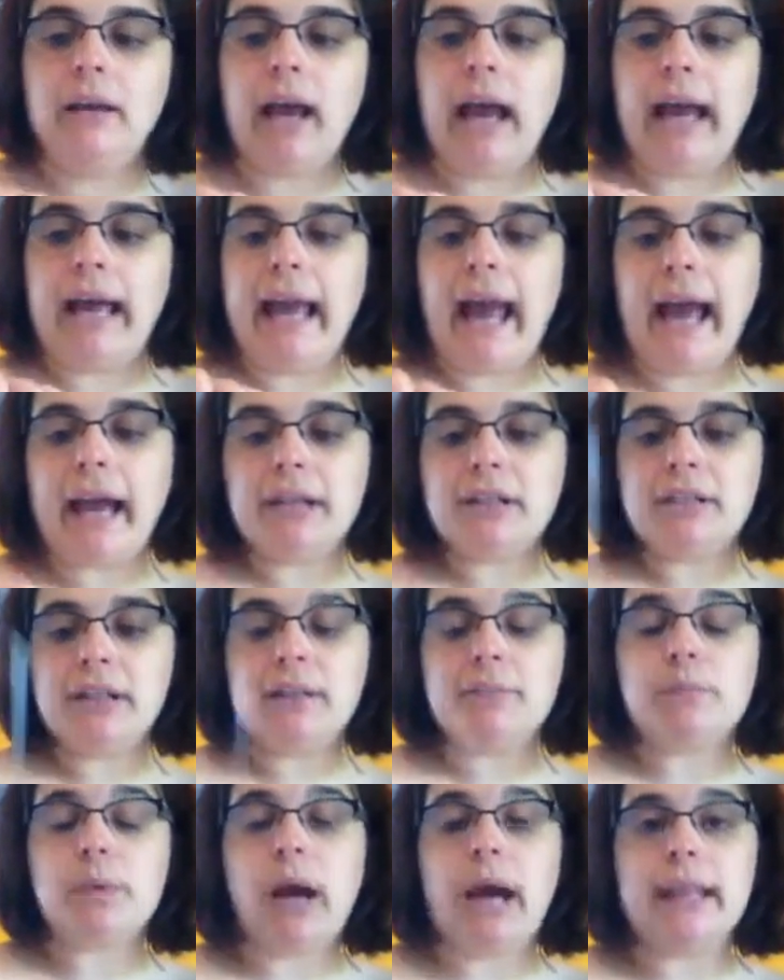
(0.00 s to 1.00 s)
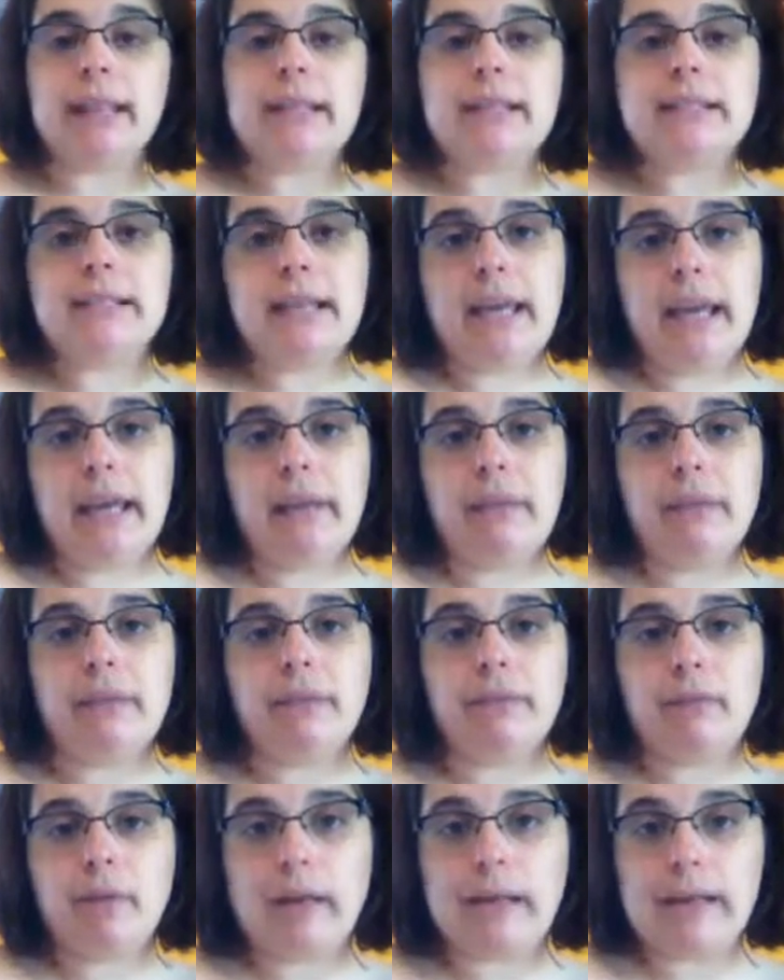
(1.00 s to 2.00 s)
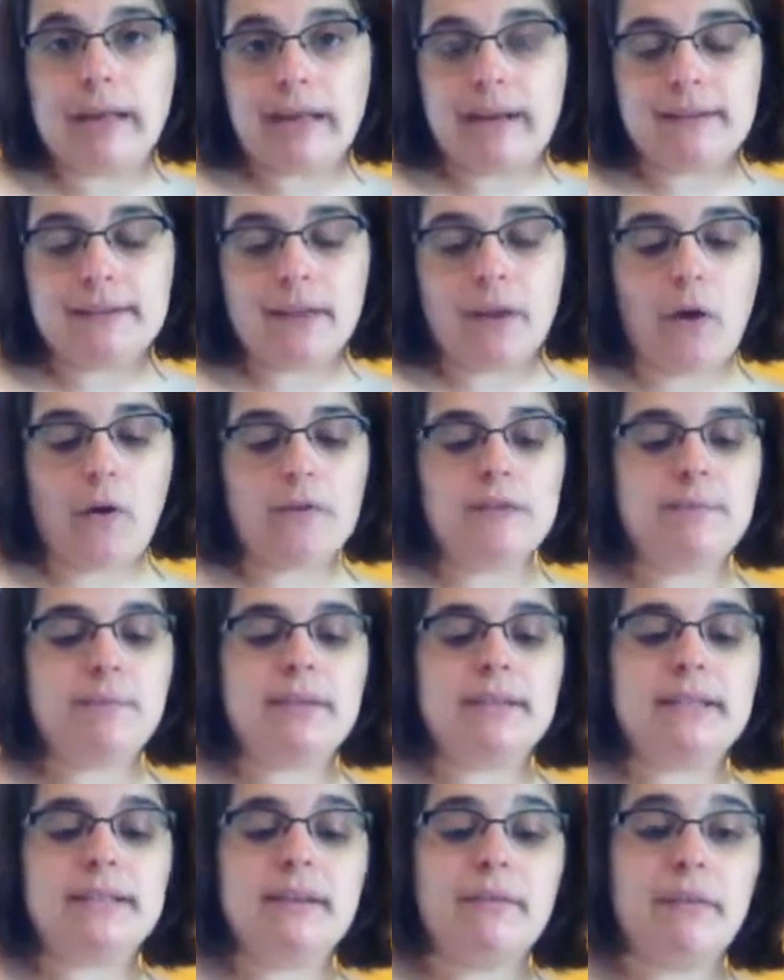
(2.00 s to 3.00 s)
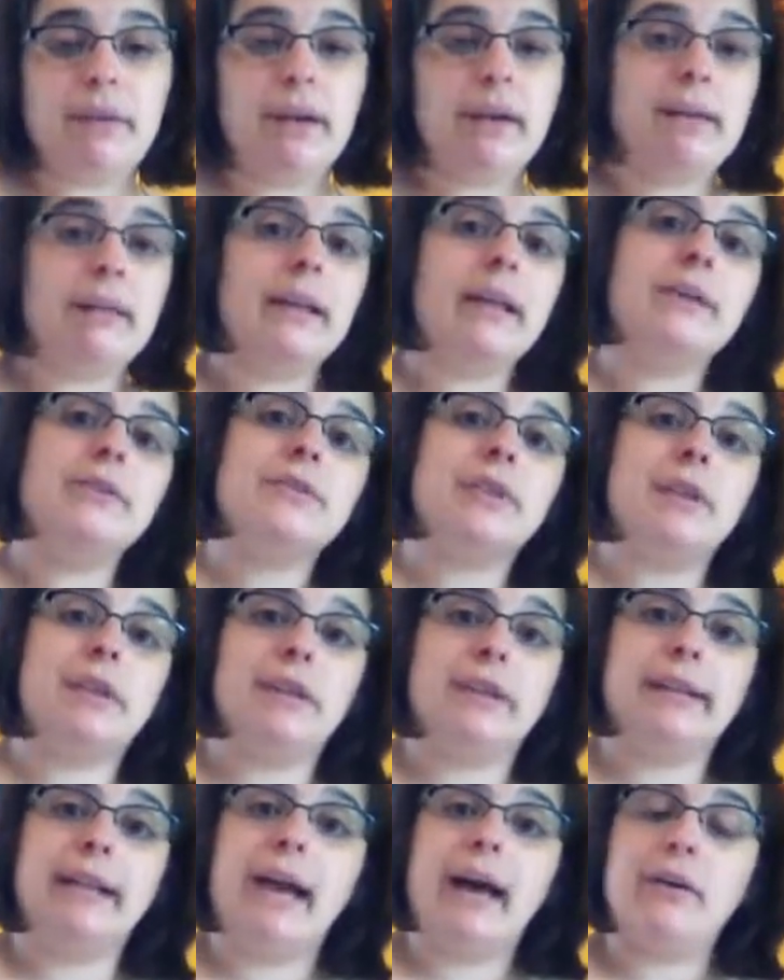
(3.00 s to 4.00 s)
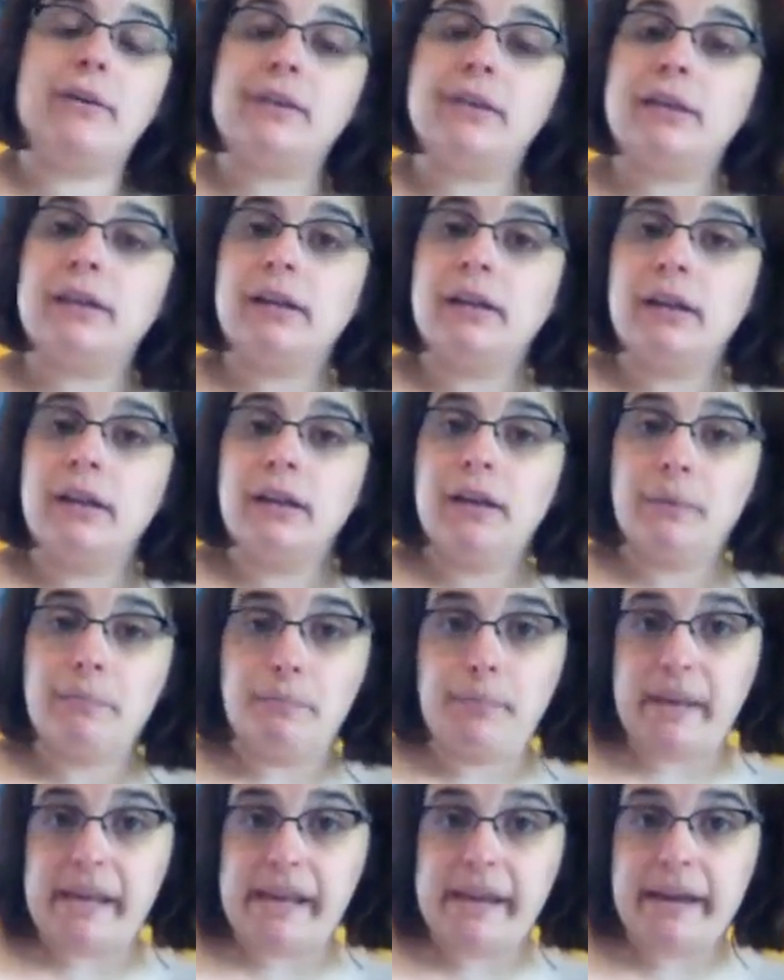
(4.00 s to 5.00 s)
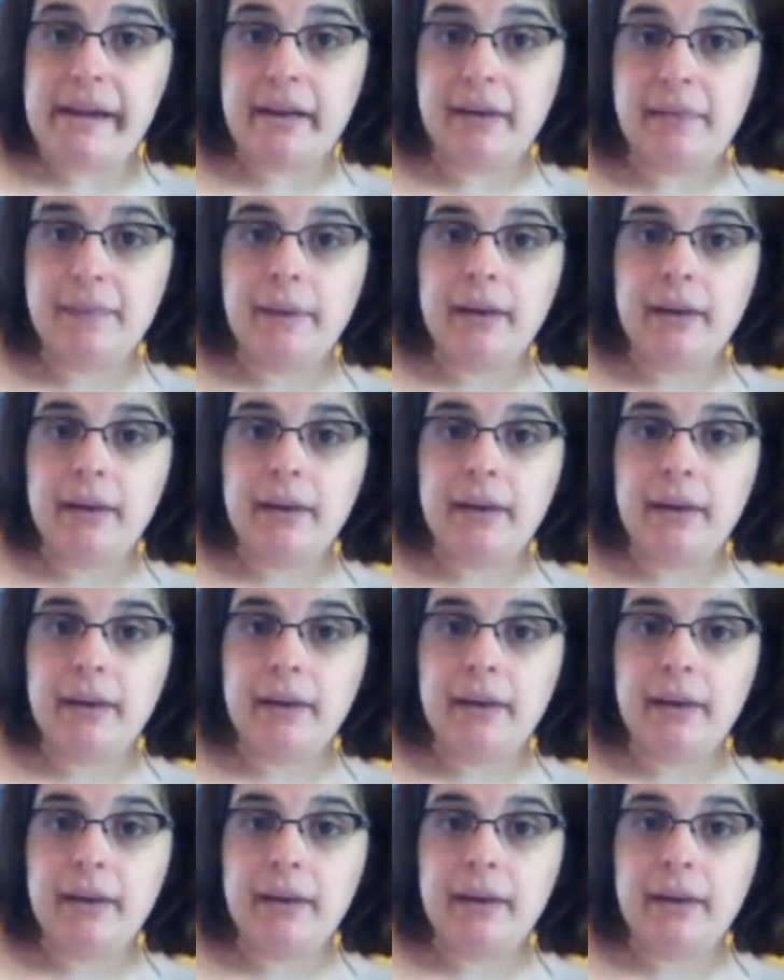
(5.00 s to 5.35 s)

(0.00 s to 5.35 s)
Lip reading: I actually bought this kit 3 years ago specifically to learn how to bead.